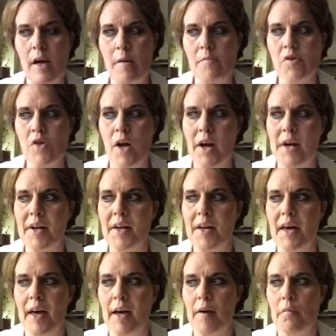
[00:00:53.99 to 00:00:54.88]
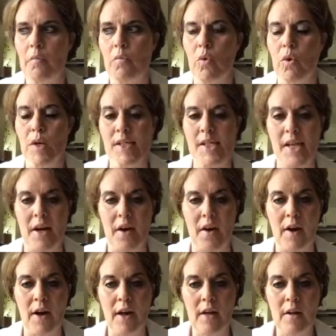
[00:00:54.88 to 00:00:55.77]
I'm trying to get more
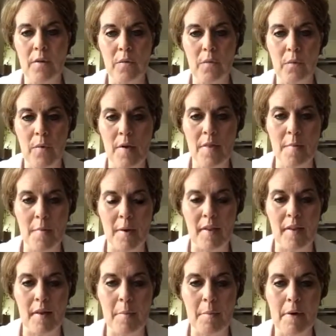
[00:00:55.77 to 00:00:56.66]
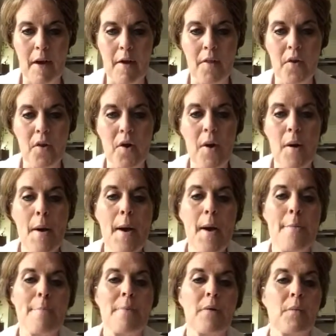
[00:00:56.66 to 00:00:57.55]
daring with my lip color,
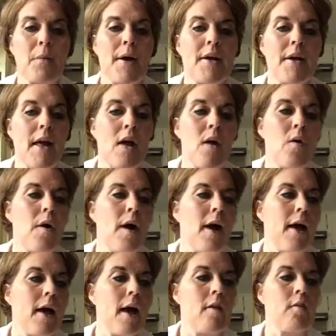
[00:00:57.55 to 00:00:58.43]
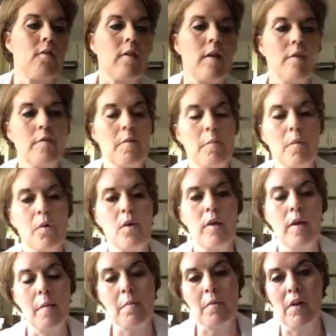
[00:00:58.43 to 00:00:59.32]
but right now I have Lovable
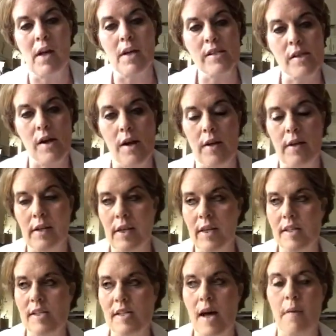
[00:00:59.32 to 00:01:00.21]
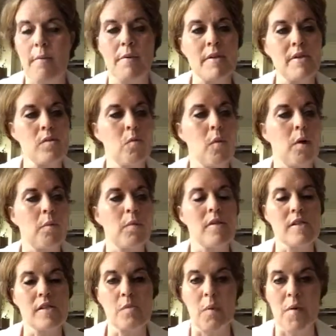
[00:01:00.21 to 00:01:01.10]
lip gloss on because that was what
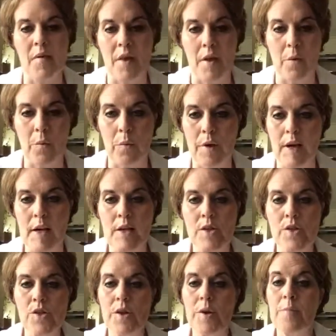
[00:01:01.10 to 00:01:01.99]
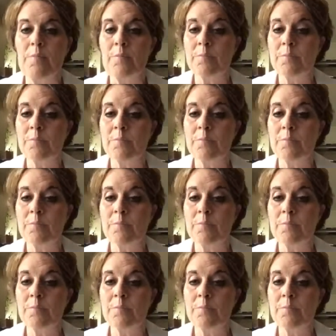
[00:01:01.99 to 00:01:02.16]
was within reach.